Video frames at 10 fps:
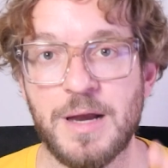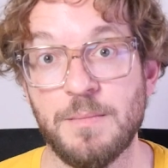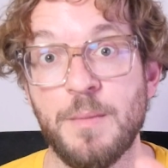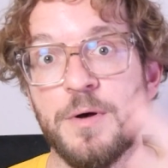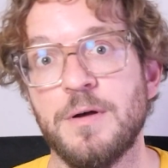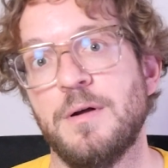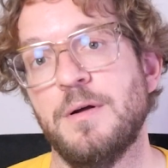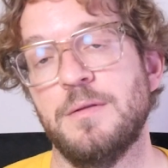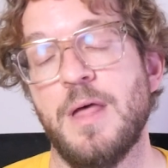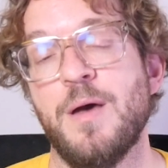remember,
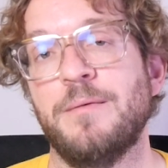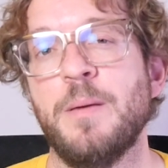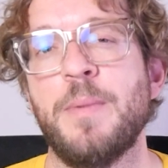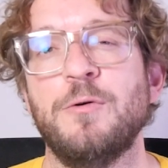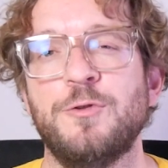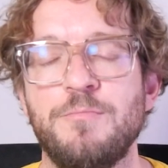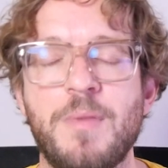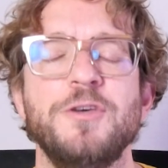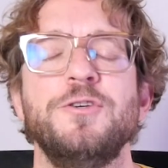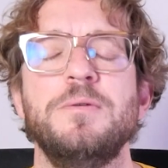that you have the power to
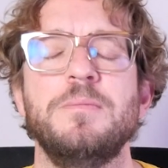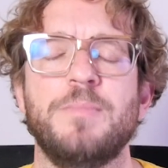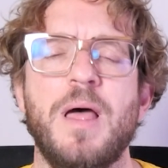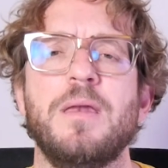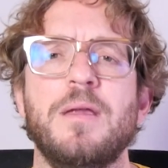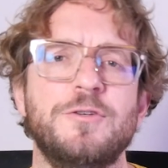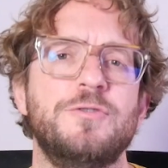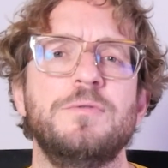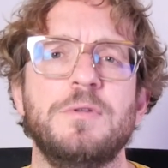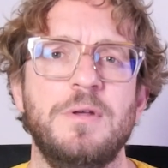imagine, plan, and
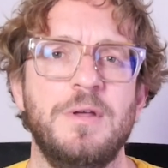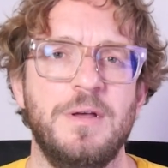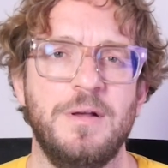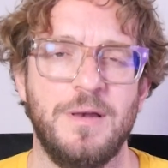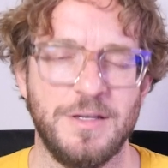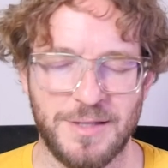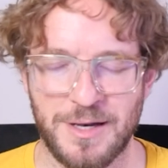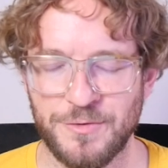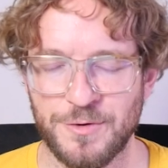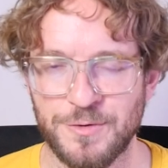shoot
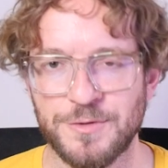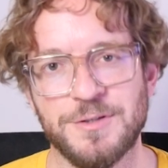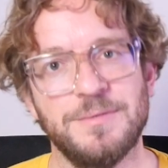legendary photos.